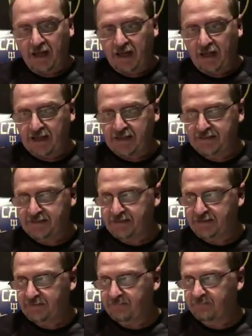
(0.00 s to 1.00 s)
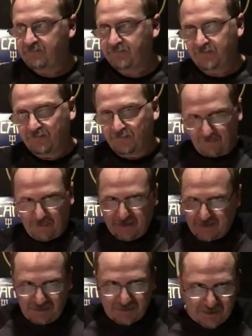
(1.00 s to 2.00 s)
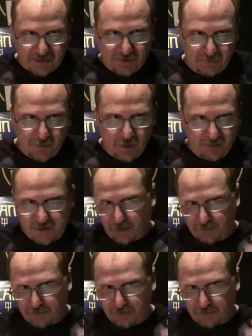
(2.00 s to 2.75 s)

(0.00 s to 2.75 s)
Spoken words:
and I didn't listen to him all week,